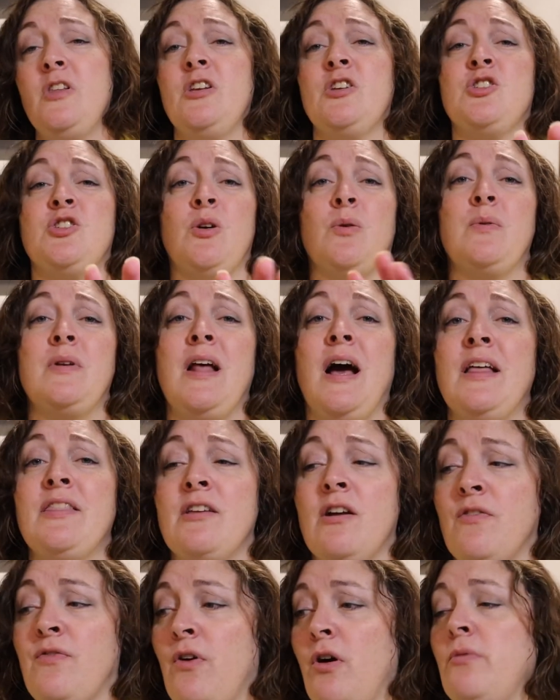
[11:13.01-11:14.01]
So not
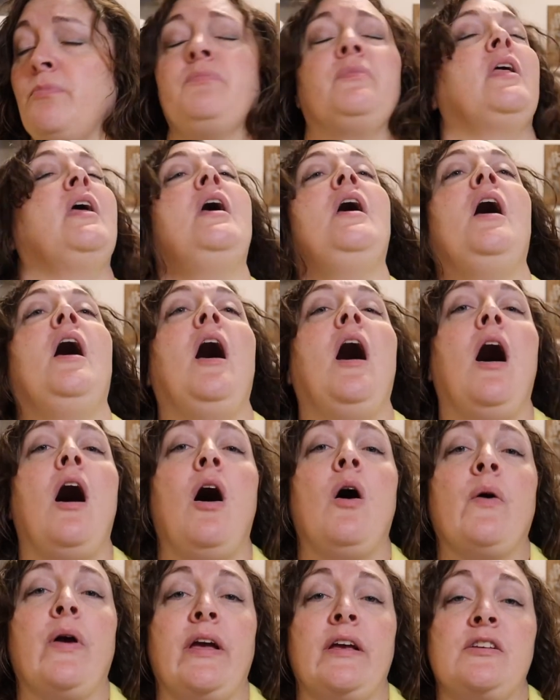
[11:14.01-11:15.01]
their fault.
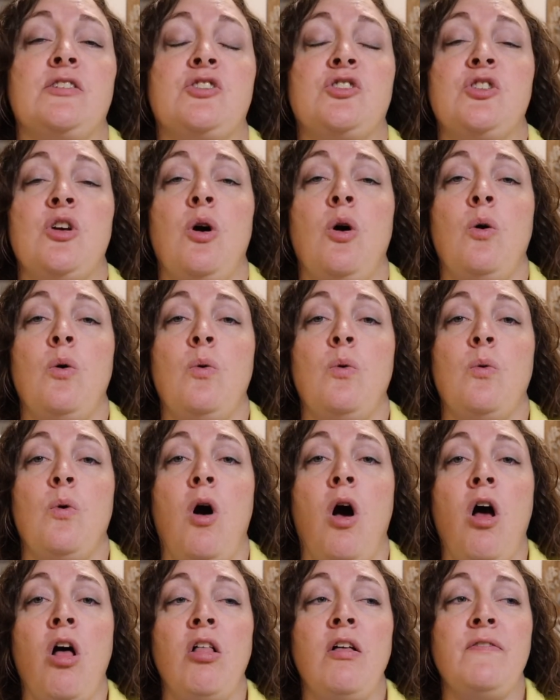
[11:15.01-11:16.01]
Okay, so
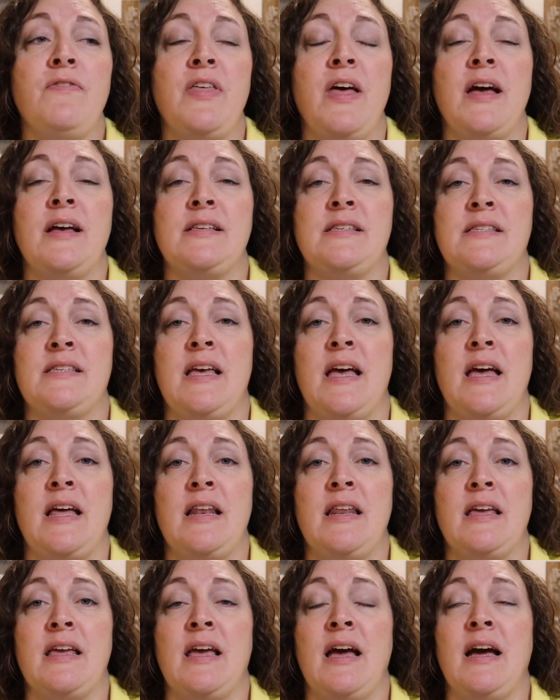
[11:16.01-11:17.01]
all of that
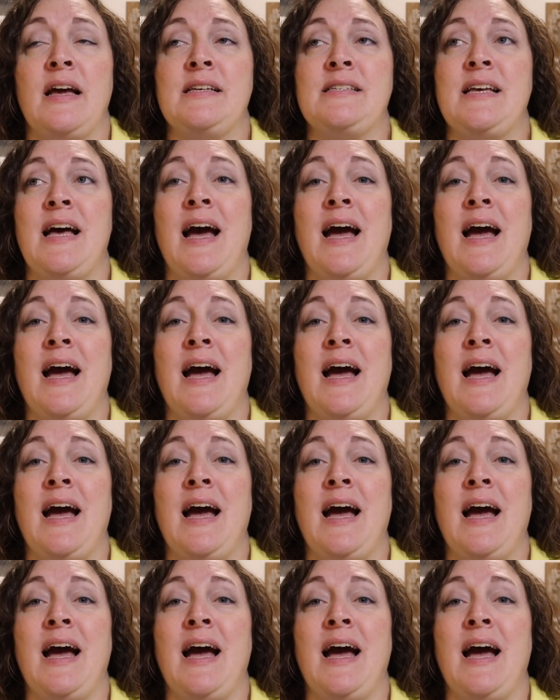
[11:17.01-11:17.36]
said, guys,